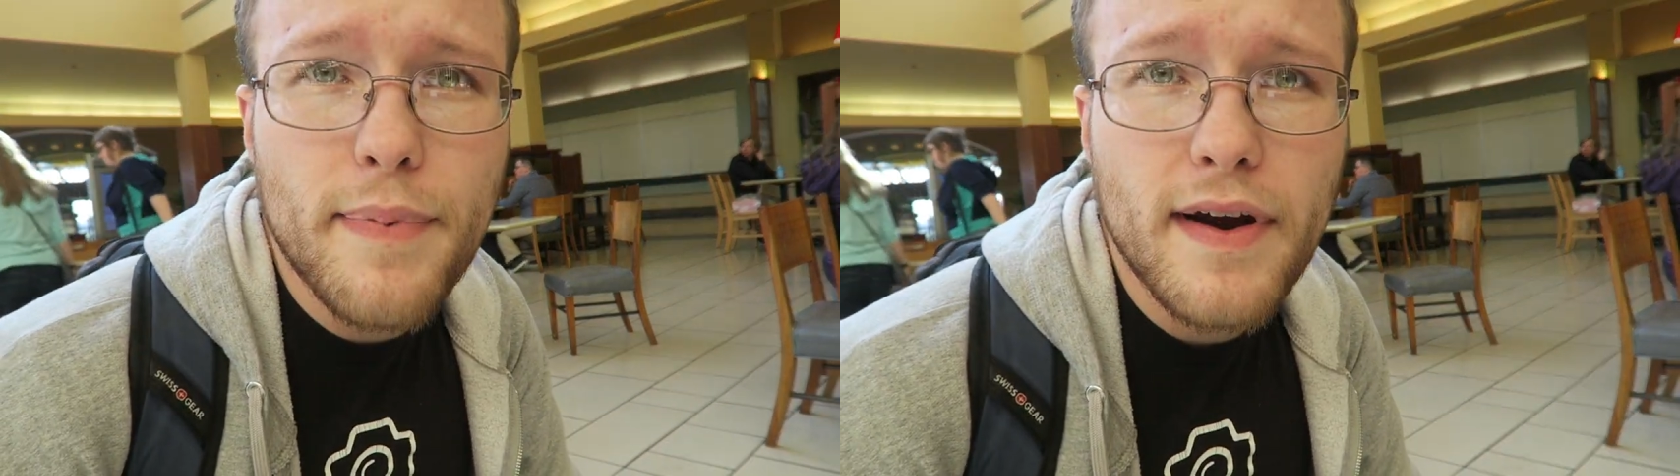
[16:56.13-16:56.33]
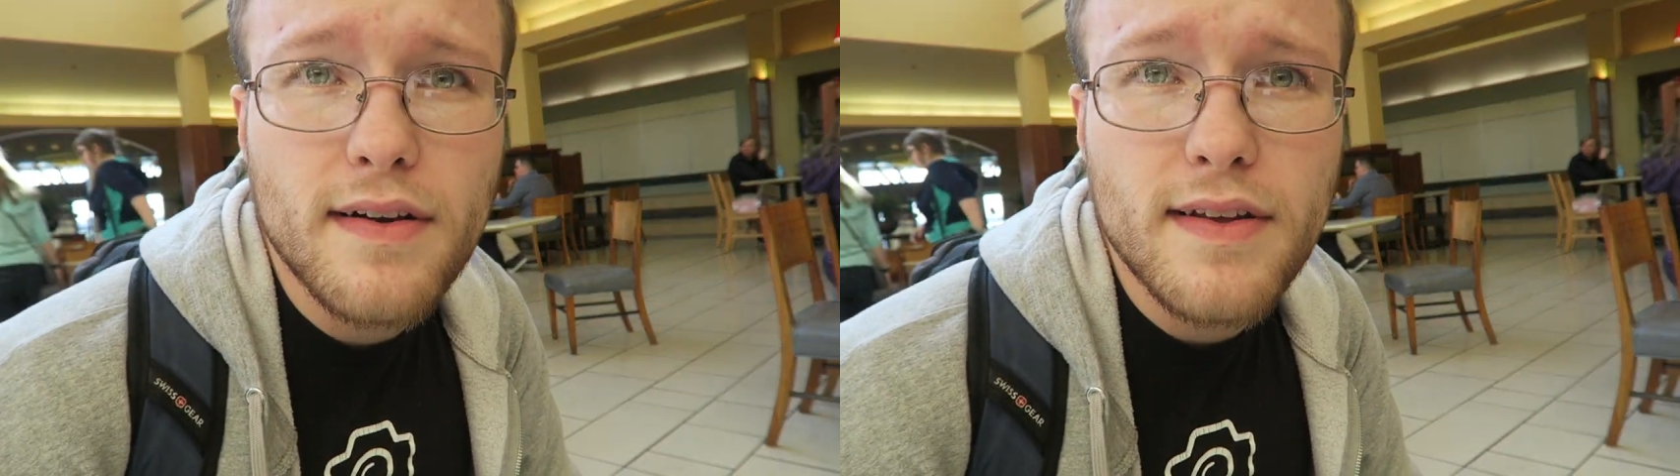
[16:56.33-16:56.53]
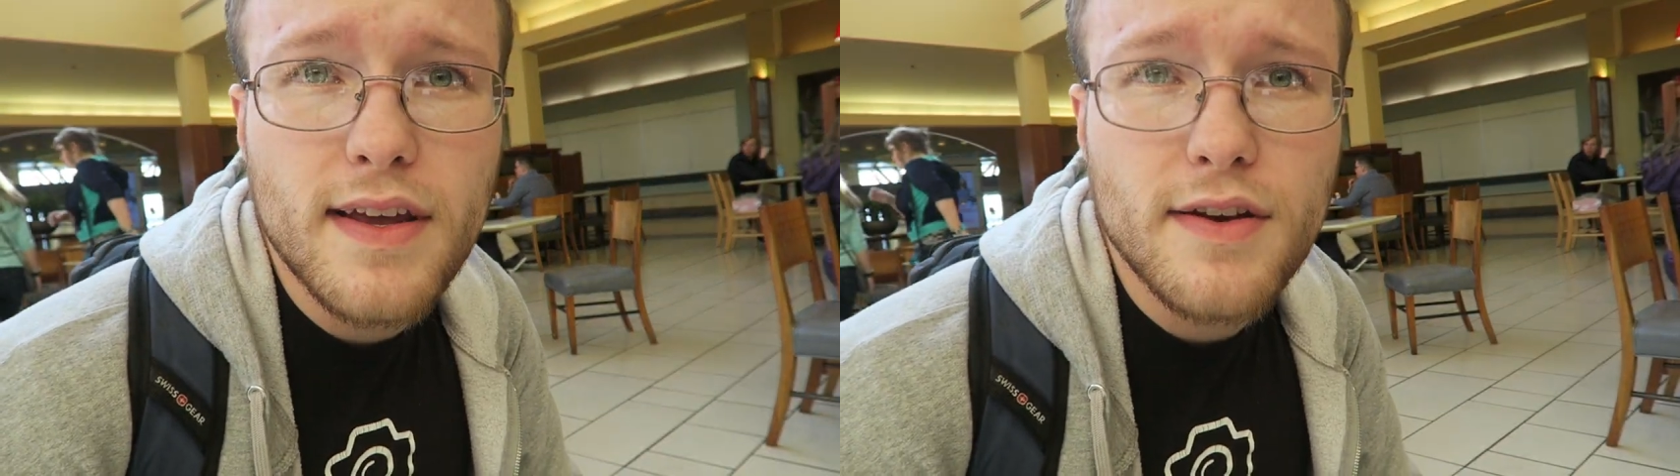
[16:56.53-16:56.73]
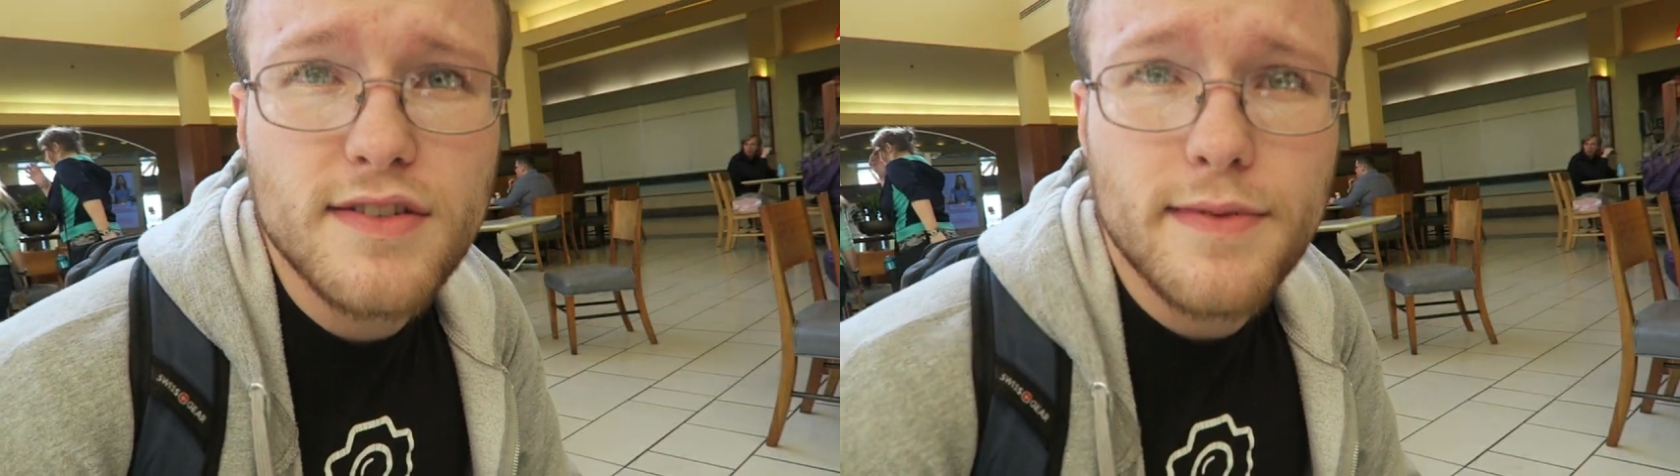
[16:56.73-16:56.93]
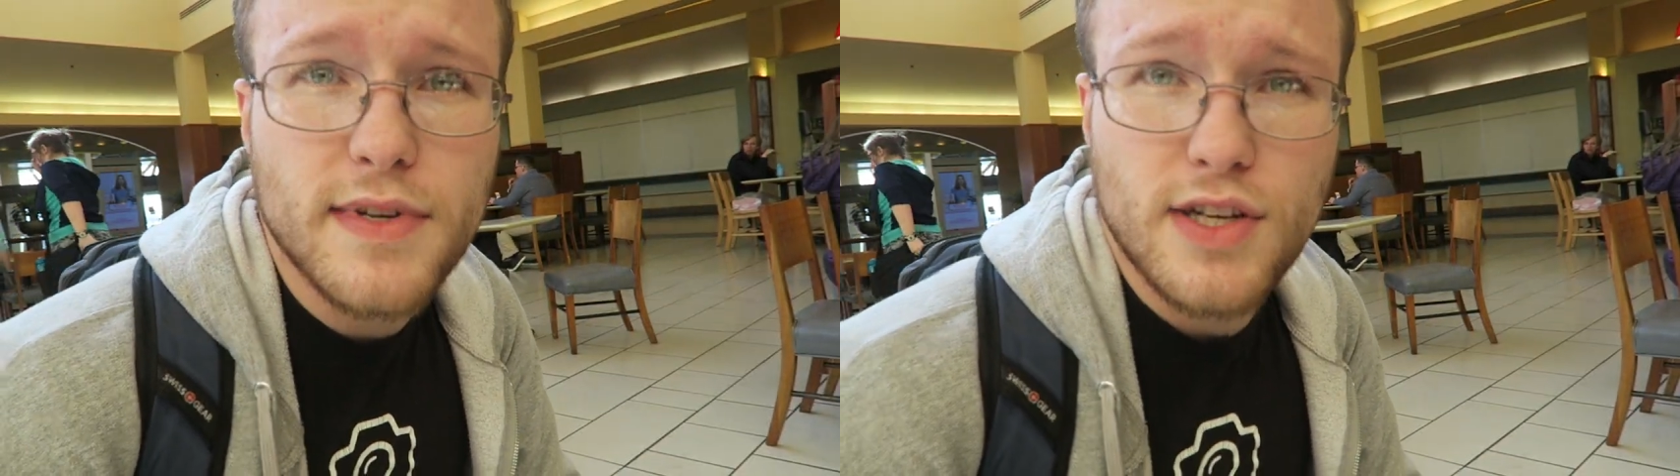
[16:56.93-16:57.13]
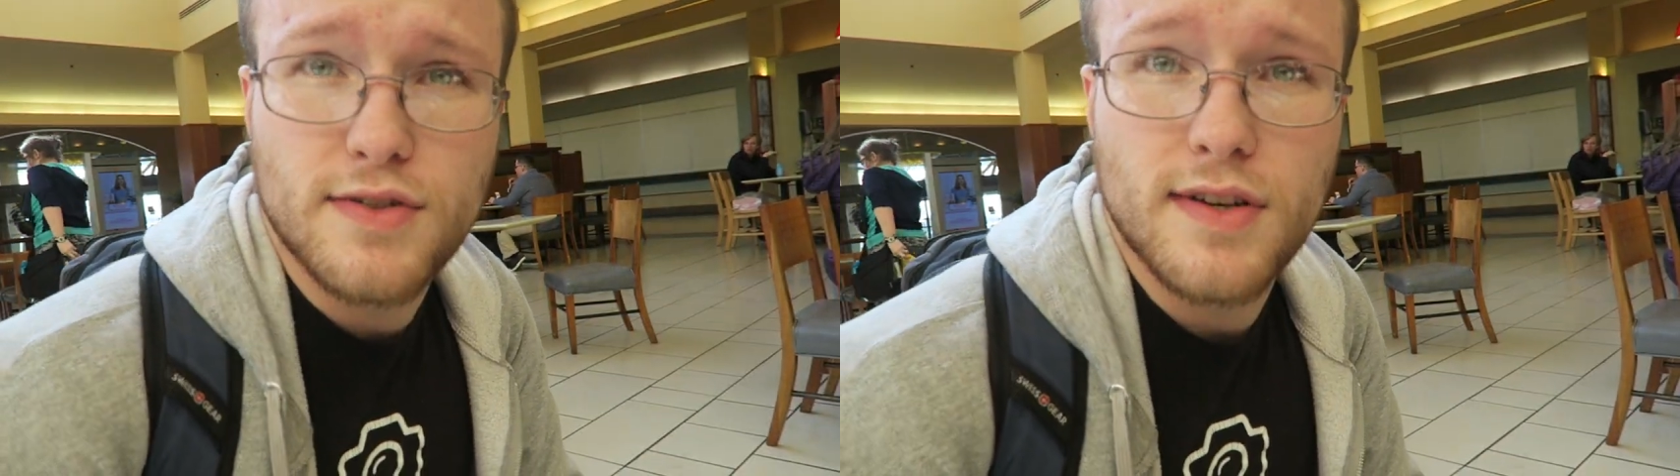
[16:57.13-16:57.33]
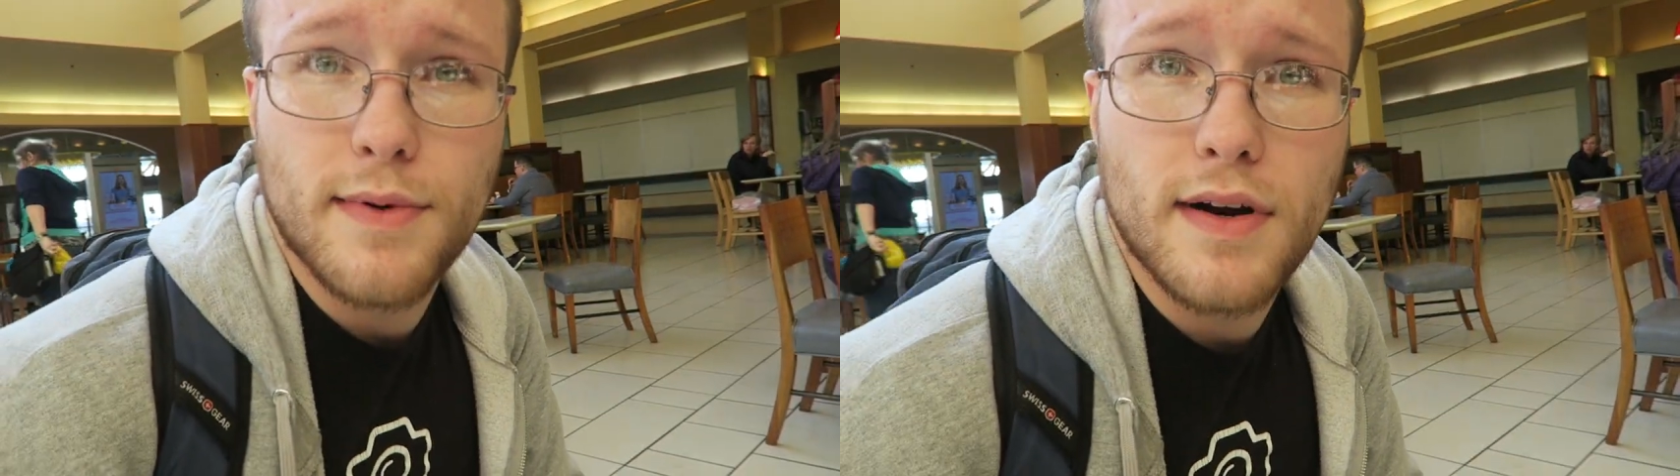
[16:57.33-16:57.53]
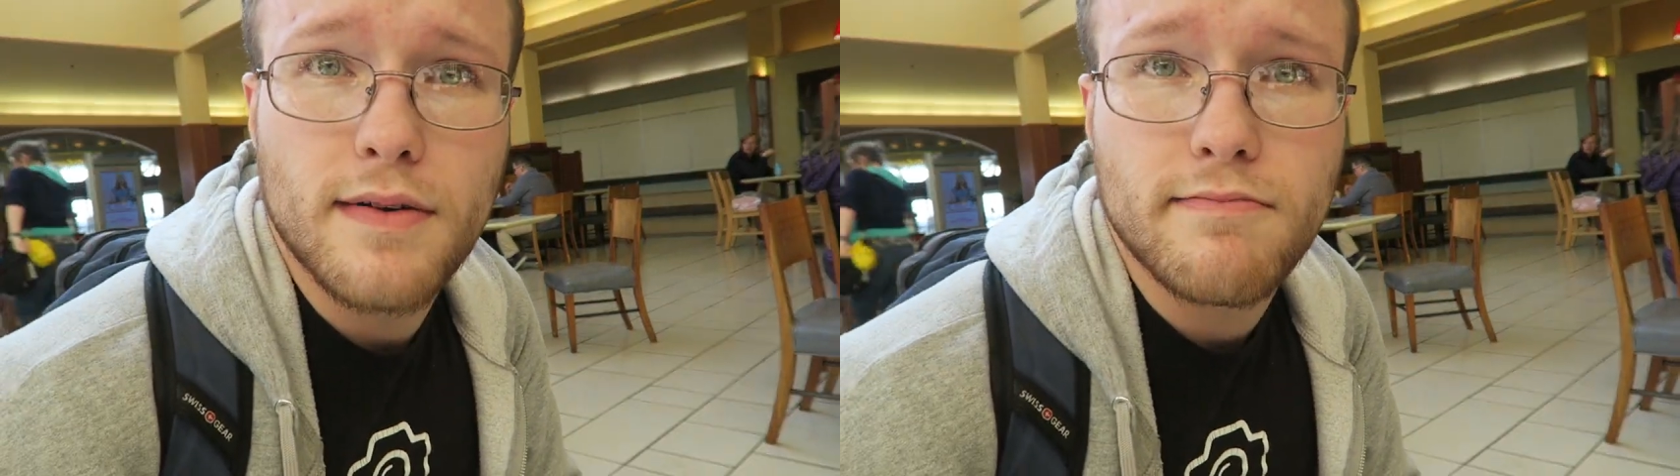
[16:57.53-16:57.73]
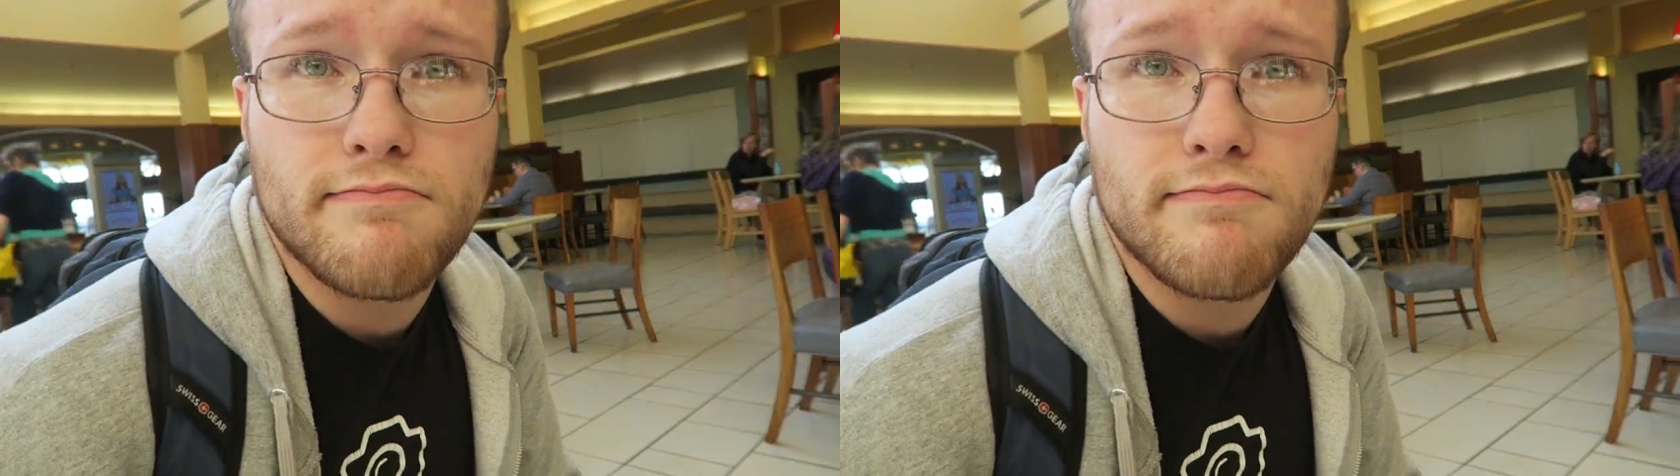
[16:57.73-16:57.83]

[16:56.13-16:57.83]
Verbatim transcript: apparently you're dubbed a YouTuber.